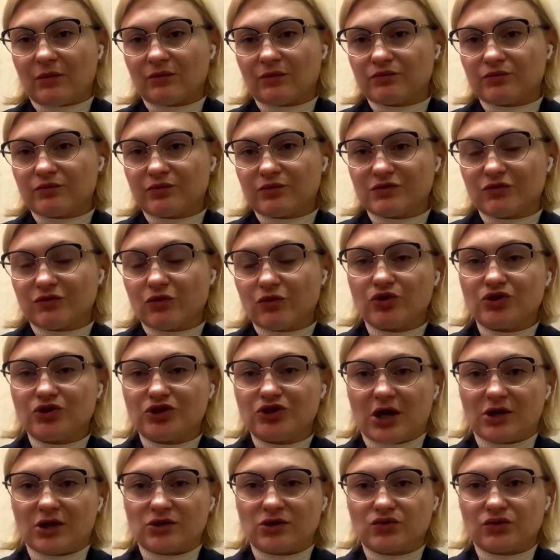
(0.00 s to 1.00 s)
The
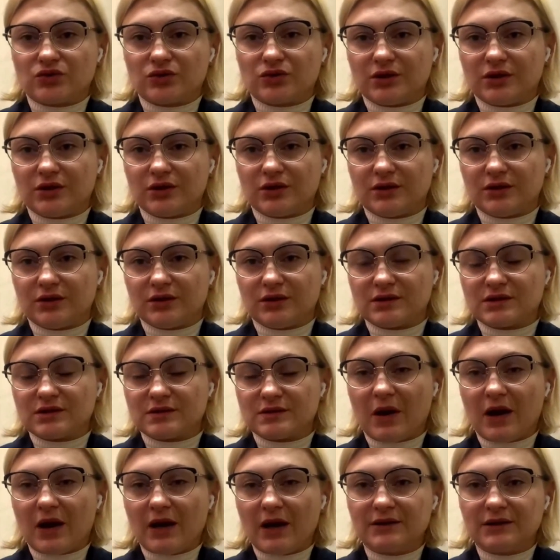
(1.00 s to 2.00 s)
extension of
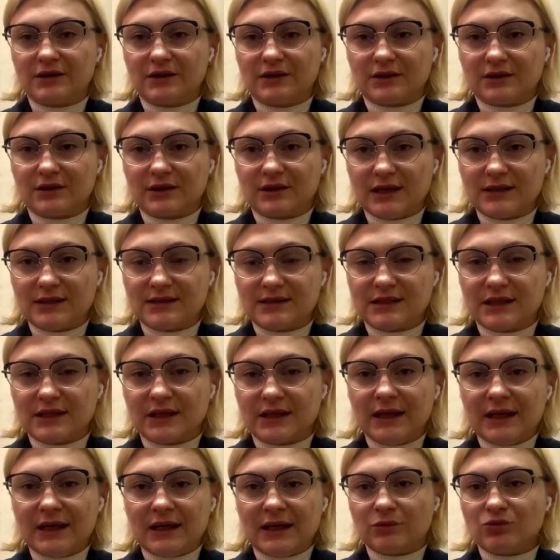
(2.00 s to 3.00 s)
different countries,
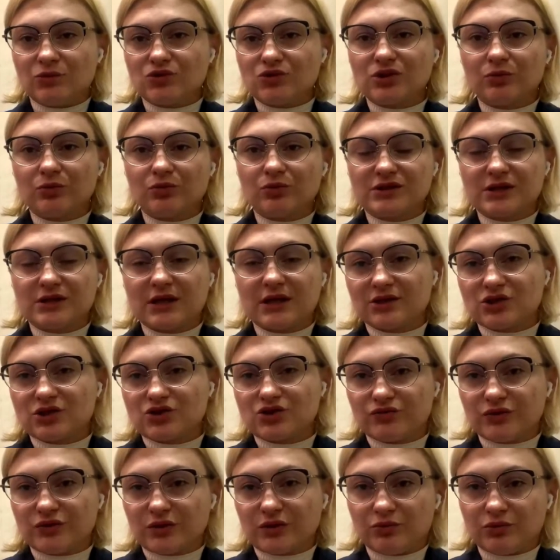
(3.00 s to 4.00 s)
Spain
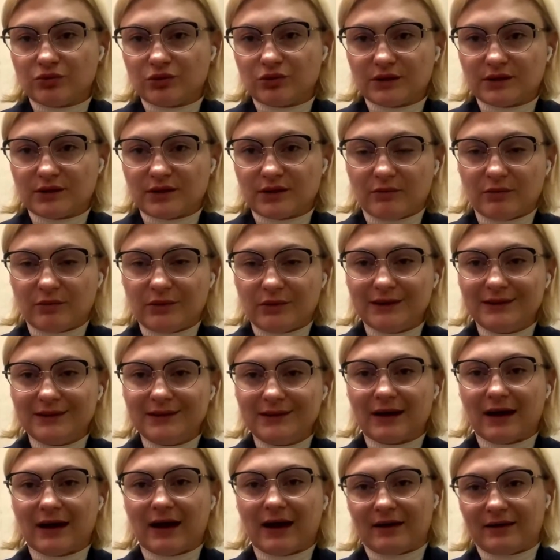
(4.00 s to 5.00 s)
and Greece,
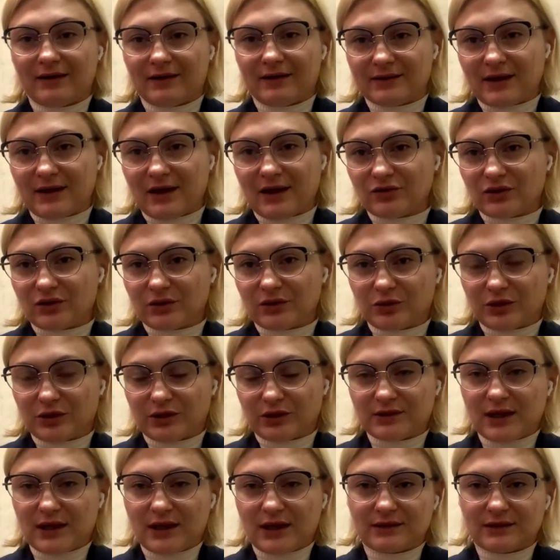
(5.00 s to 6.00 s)

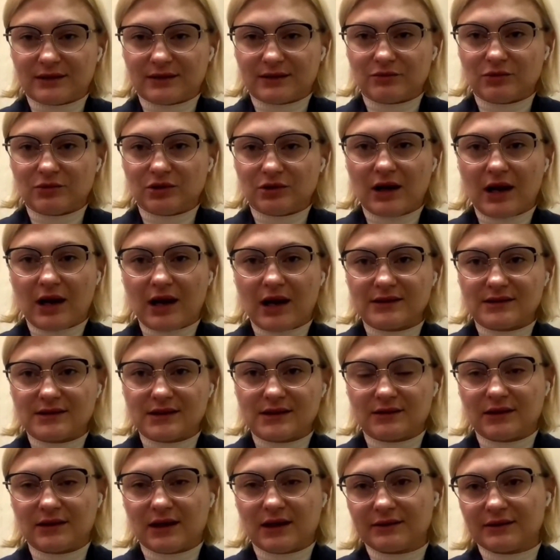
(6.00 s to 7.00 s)
well, they
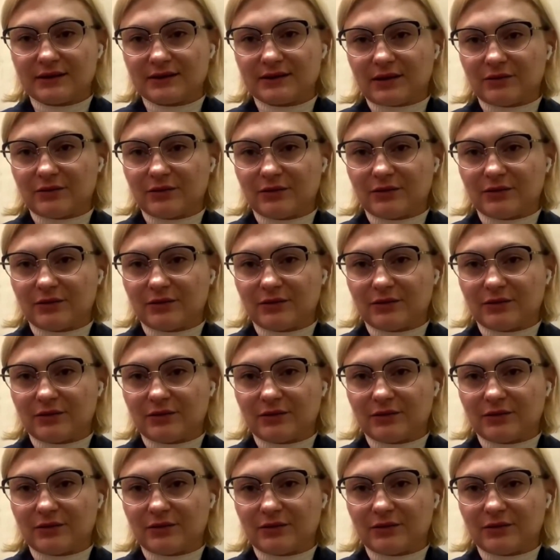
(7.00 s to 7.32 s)
weren't